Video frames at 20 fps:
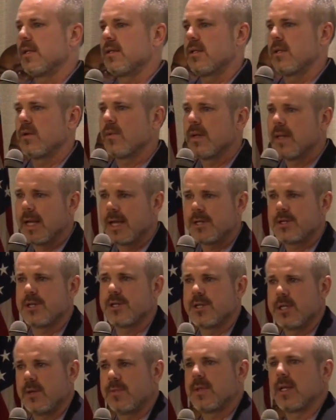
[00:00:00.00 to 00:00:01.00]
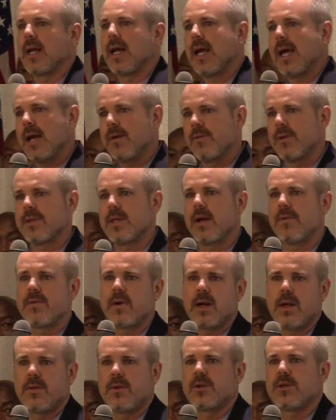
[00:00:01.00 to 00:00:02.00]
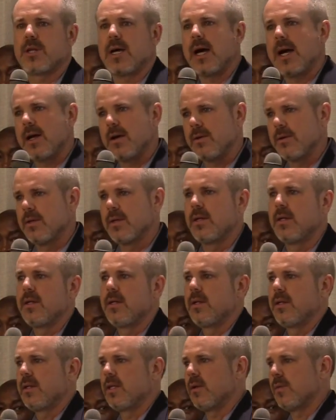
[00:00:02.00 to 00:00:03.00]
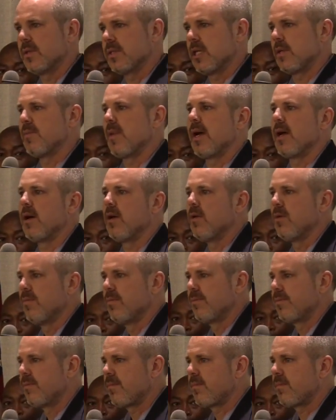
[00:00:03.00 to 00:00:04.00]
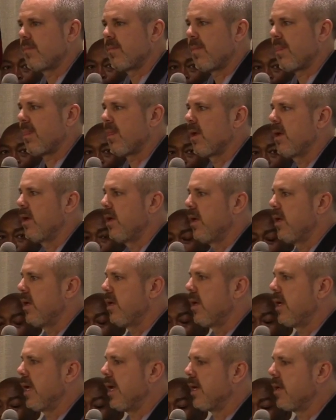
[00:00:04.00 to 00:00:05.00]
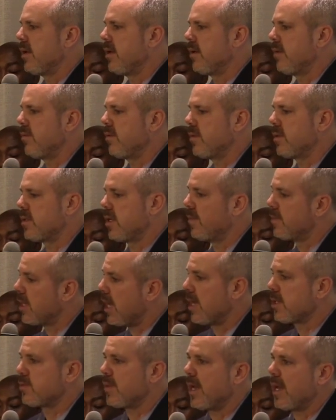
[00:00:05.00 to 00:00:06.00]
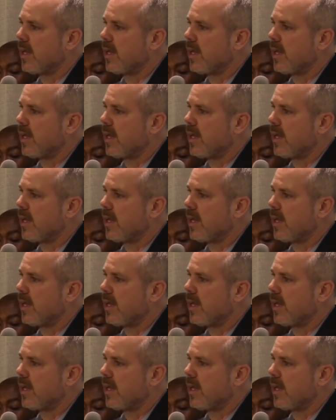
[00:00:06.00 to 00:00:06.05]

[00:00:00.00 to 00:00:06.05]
into the relationship that I have with every other child that was in my home. And sometimes we